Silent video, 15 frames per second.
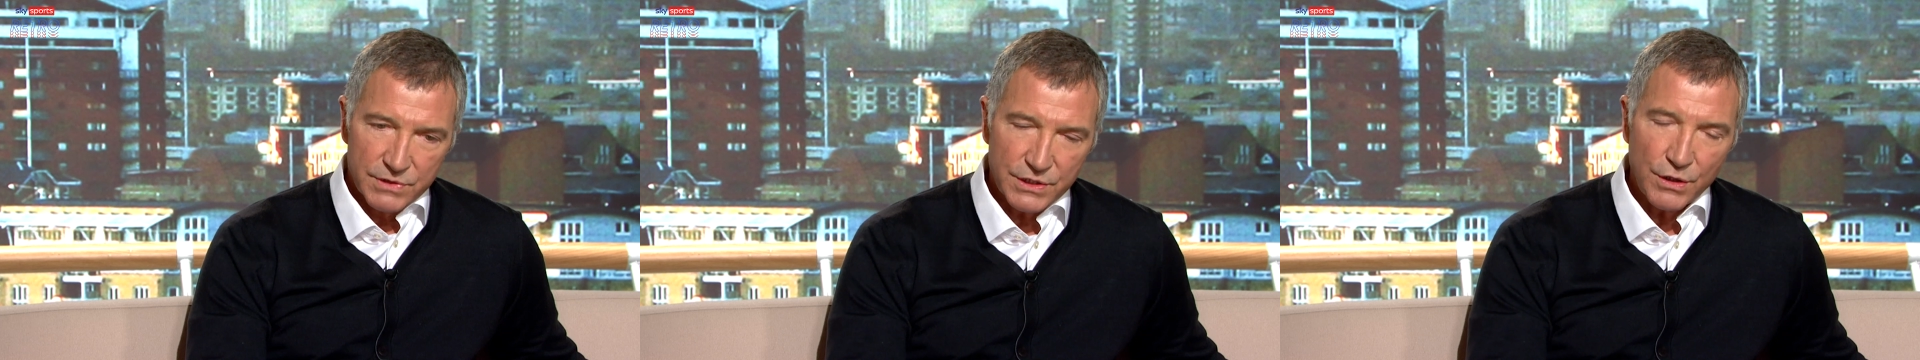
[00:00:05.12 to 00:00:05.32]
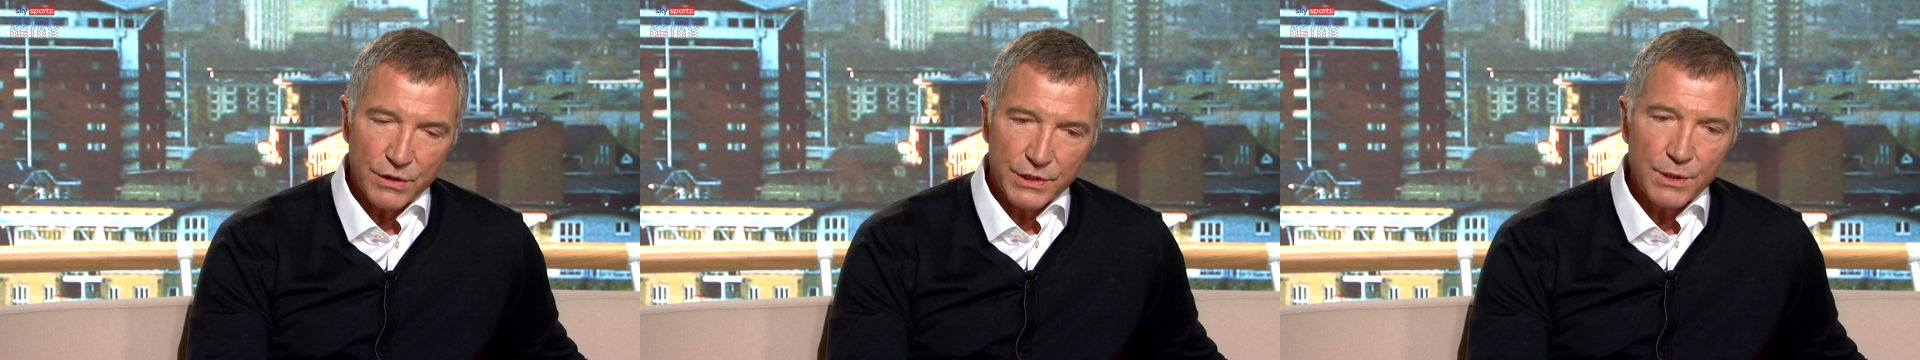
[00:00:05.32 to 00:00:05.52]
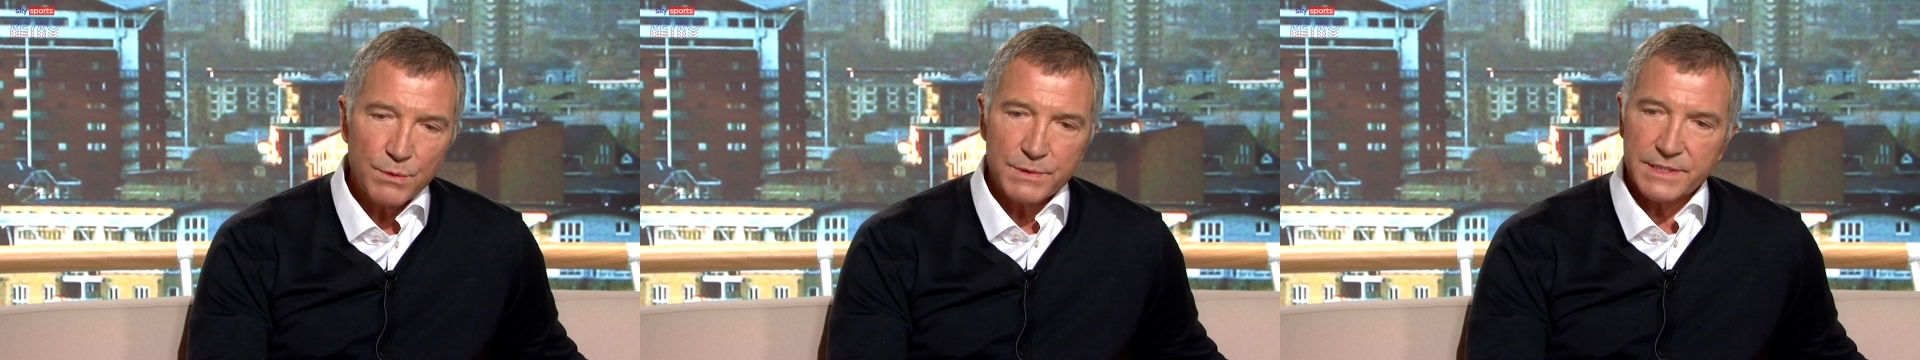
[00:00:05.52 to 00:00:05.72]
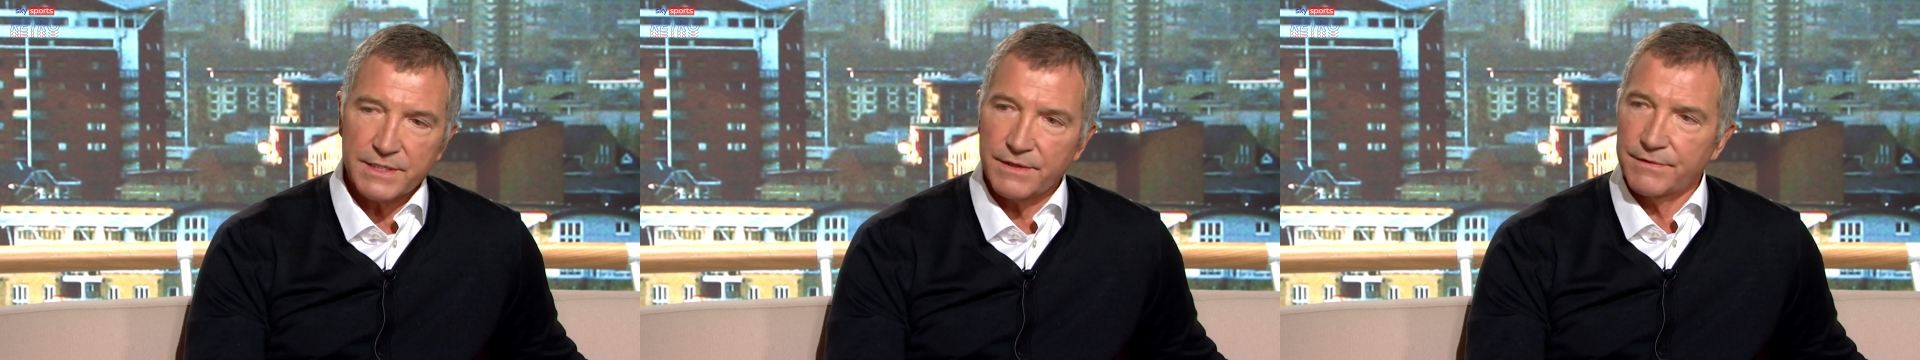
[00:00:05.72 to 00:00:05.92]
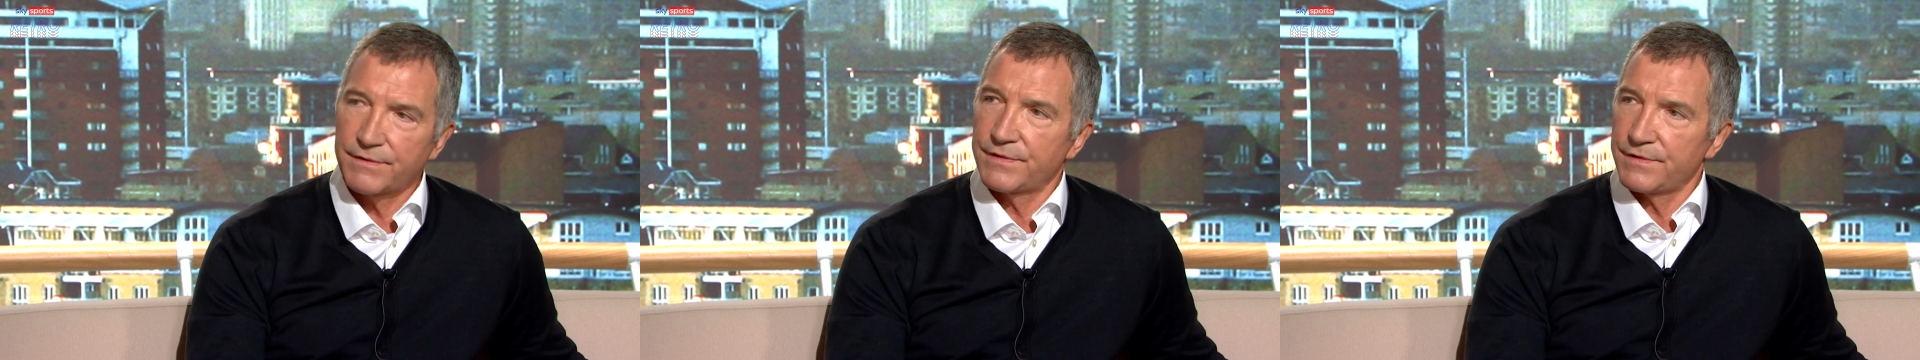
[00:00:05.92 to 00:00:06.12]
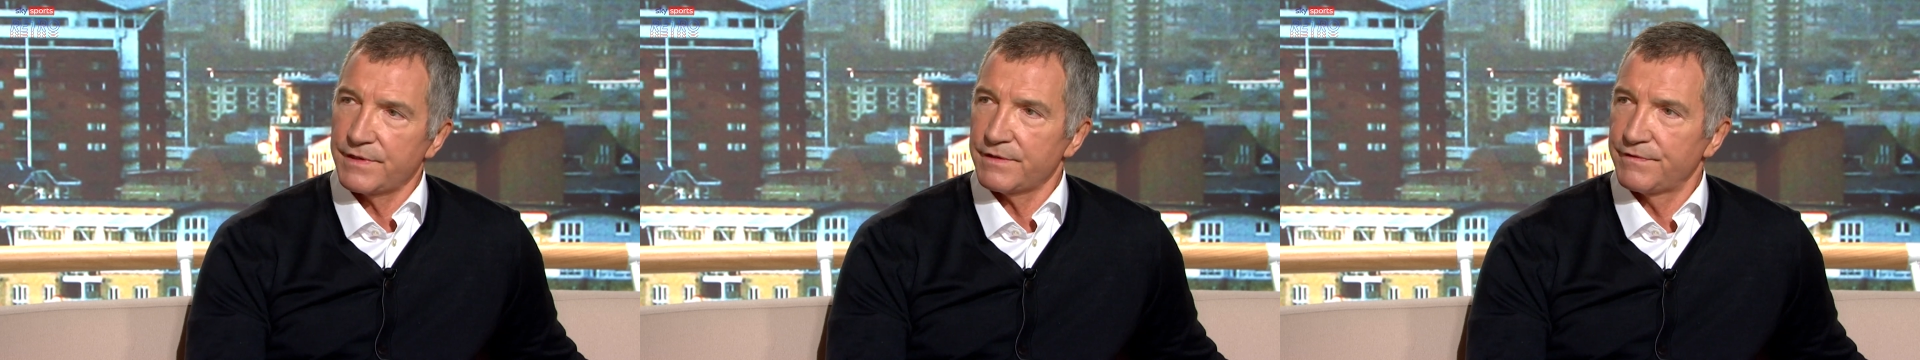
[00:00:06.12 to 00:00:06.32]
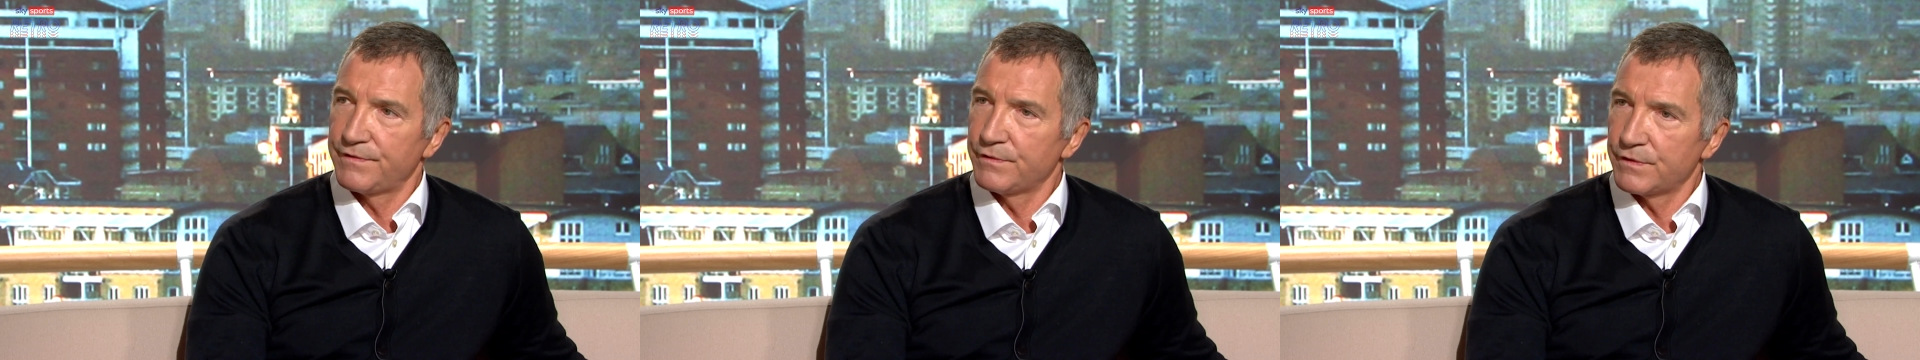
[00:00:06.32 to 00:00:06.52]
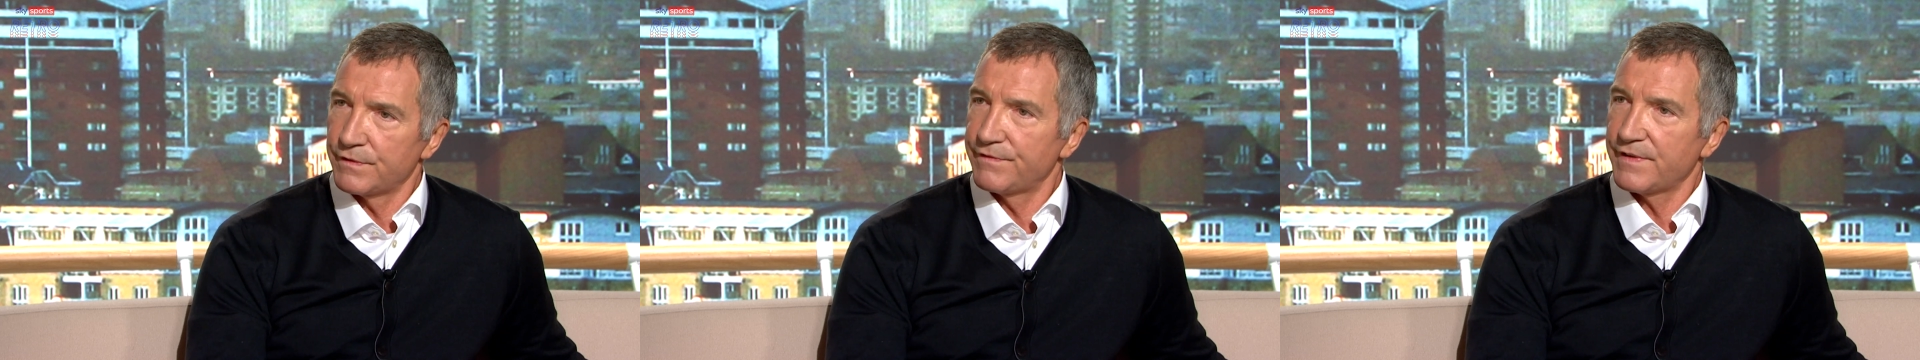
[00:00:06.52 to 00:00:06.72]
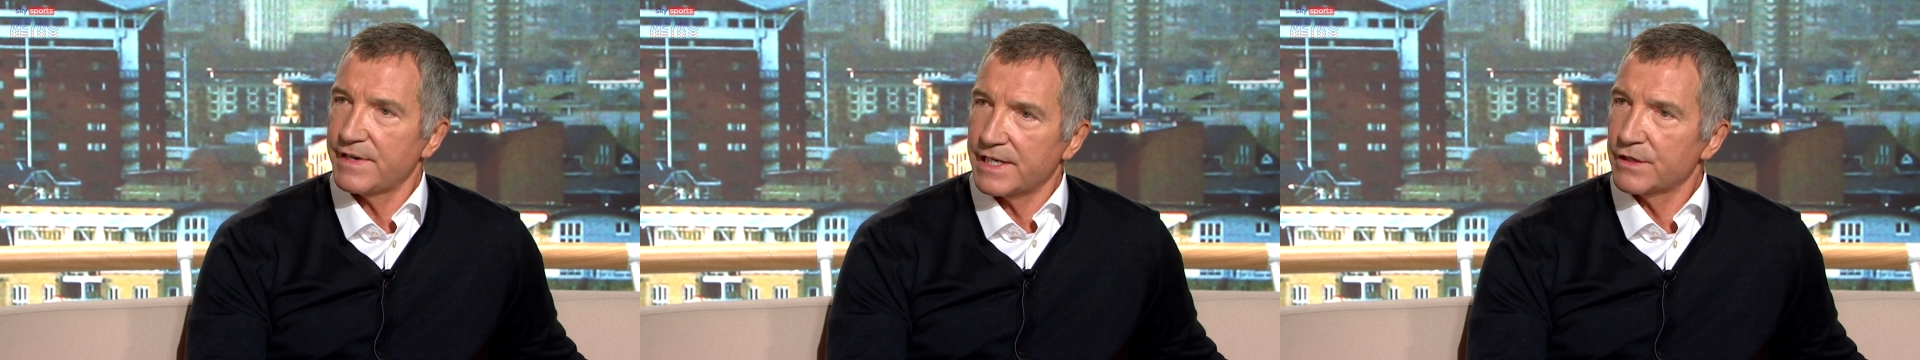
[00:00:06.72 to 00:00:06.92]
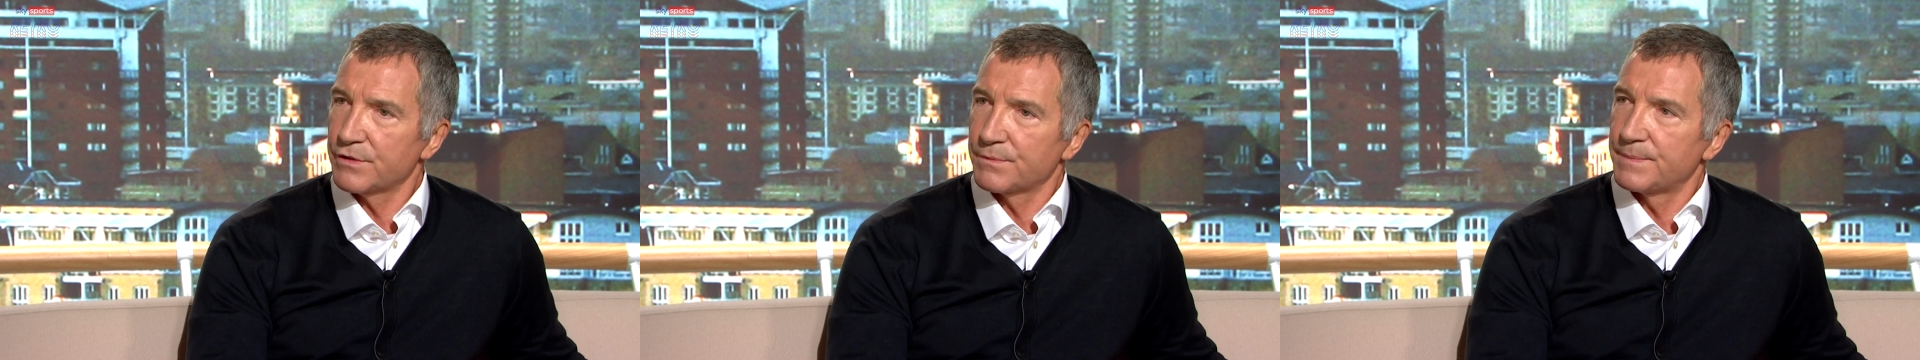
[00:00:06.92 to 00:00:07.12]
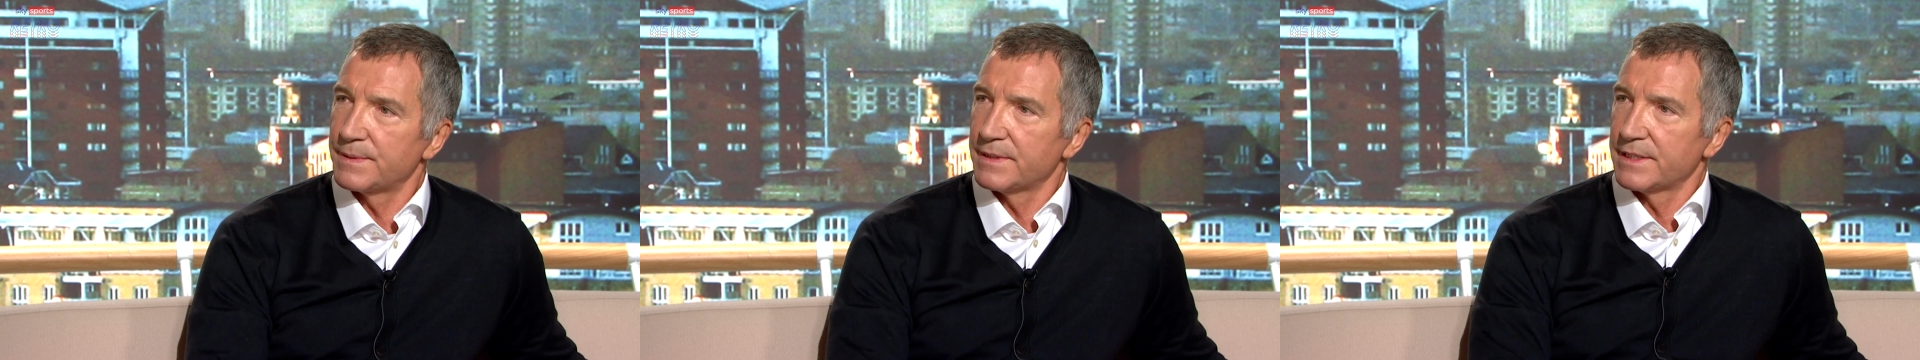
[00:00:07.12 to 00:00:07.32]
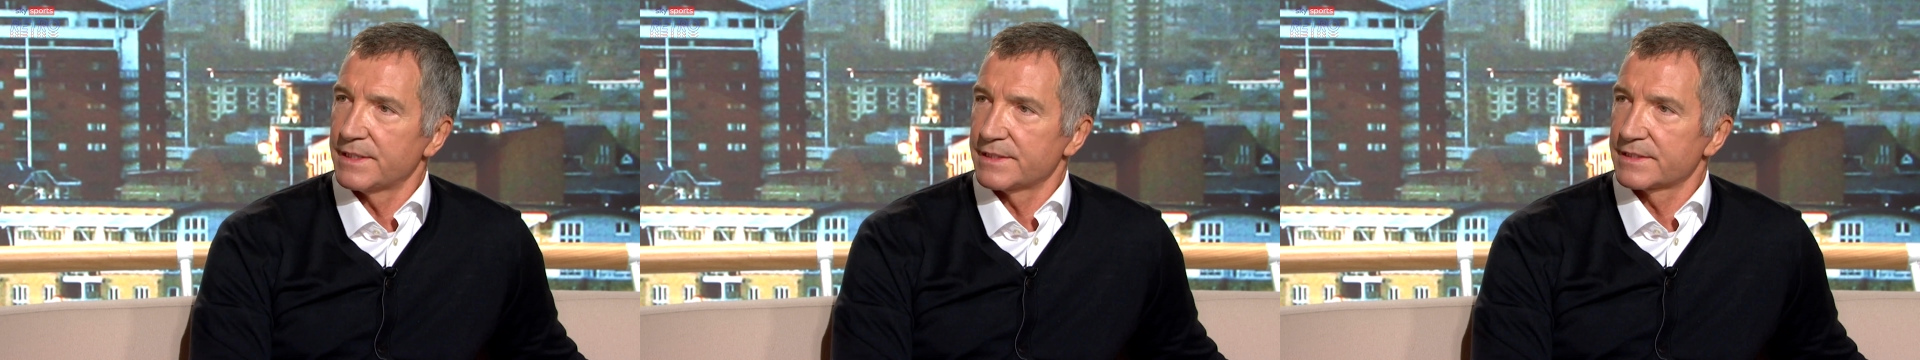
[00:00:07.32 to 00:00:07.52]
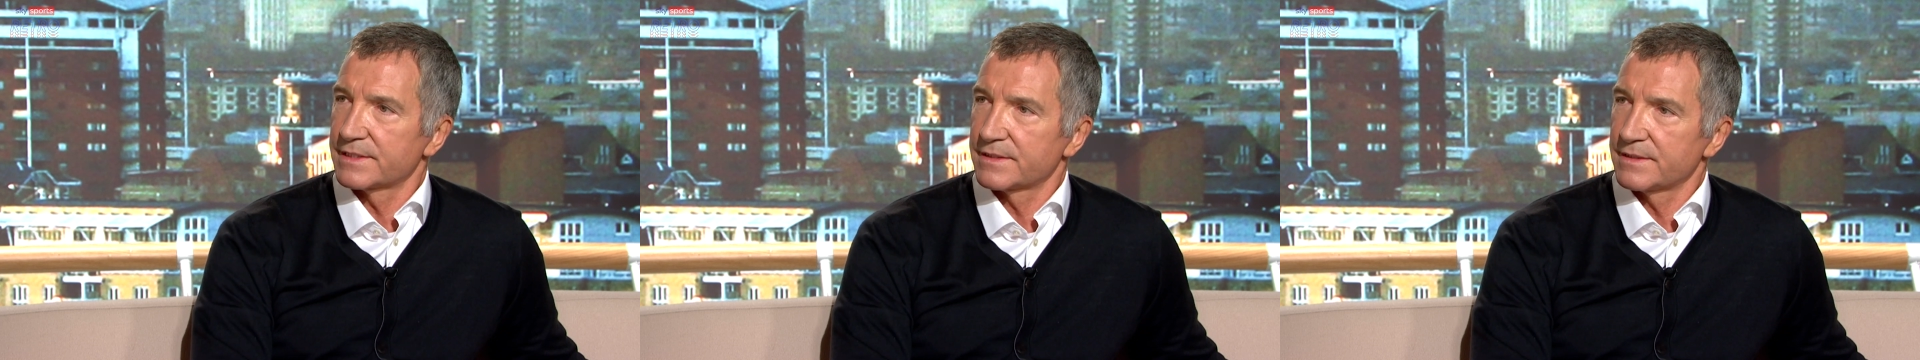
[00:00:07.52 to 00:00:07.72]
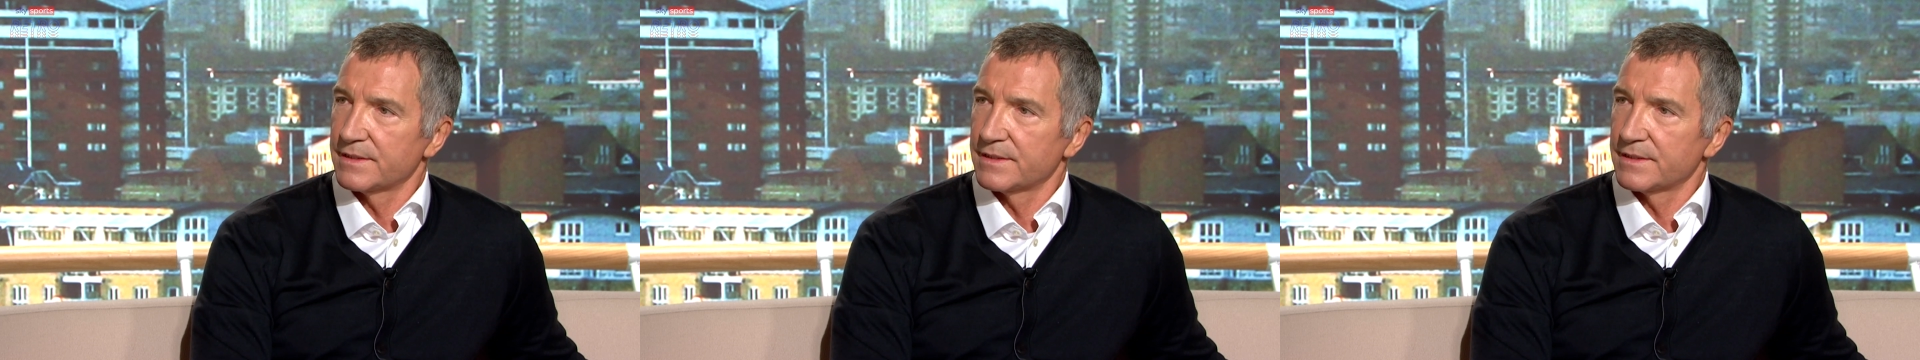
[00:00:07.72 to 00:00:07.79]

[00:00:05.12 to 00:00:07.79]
Scotland always had 3 or 4 very good players